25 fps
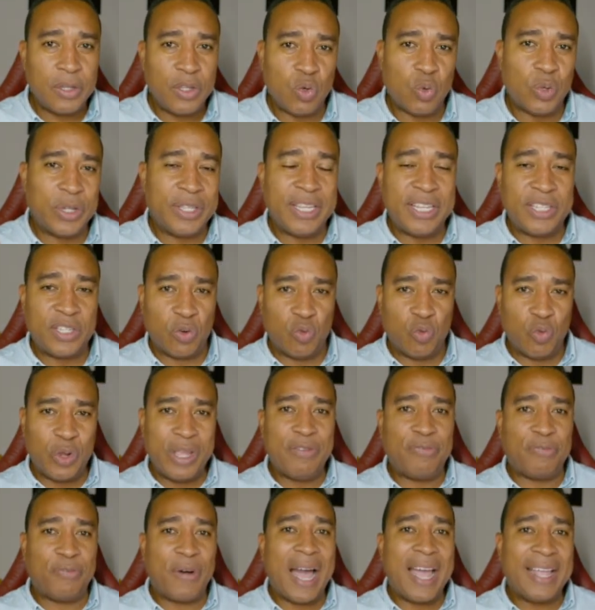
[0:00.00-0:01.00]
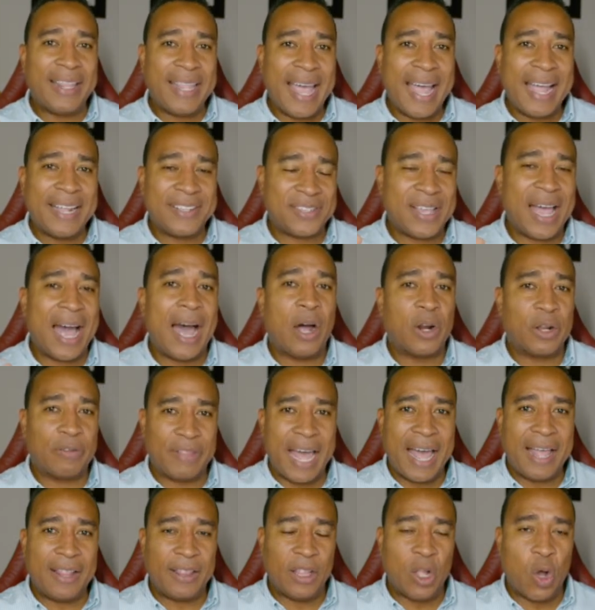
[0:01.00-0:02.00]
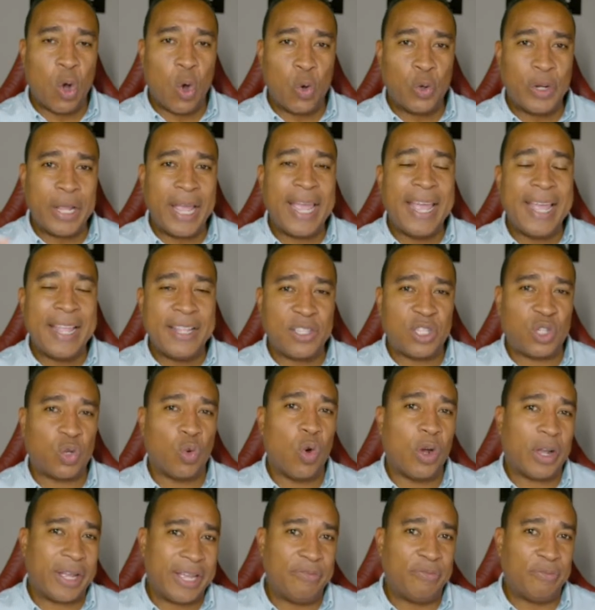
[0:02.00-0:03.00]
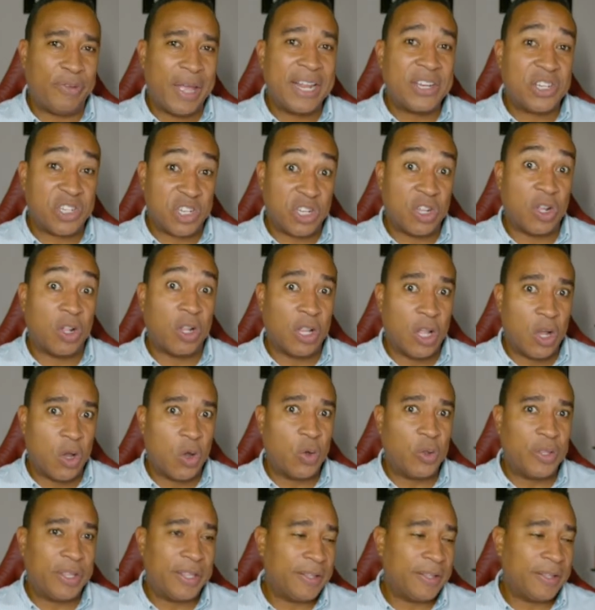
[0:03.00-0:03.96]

You would need to refinance out of that loan into a conventional loan.